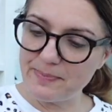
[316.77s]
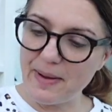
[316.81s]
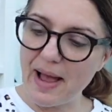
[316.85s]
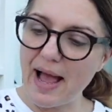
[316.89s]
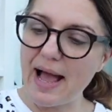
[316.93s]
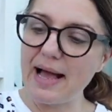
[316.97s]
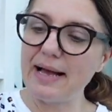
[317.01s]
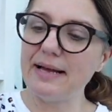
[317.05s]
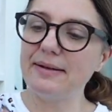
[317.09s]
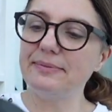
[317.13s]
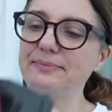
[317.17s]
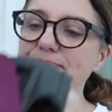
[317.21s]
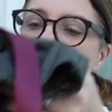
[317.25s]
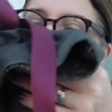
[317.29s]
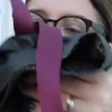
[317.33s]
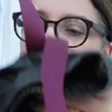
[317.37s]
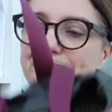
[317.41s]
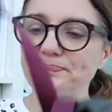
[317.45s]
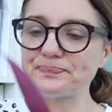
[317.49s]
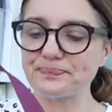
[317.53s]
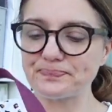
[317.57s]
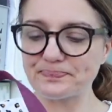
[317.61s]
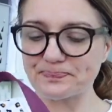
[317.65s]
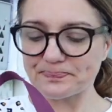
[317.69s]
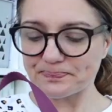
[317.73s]
bag.
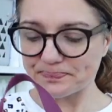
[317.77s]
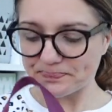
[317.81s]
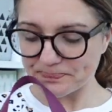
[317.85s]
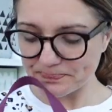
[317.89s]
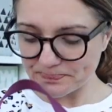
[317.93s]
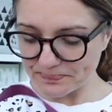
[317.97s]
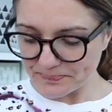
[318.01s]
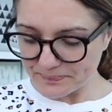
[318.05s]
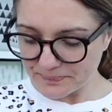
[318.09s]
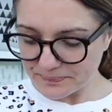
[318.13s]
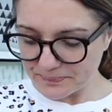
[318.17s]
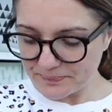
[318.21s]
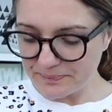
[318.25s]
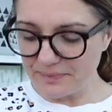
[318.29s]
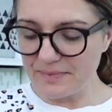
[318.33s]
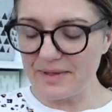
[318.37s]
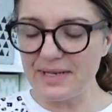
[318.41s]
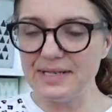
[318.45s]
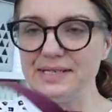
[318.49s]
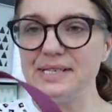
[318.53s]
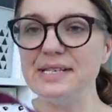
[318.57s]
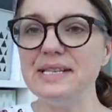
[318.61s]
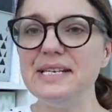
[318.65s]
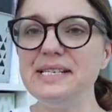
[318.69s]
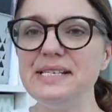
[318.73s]

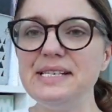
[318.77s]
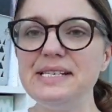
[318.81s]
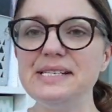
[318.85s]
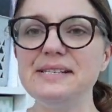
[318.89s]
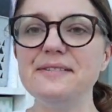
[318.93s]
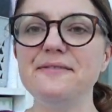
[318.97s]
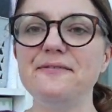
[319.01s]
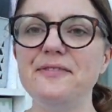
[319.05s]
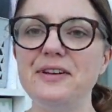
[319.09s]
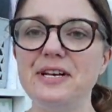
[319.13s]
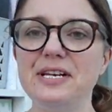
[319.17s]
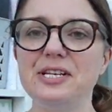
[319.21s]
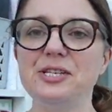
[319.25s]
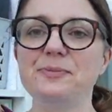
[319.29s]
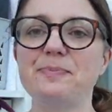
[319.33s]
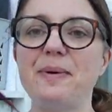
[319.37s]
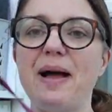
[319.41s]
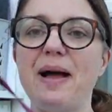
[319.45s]
So this is the finish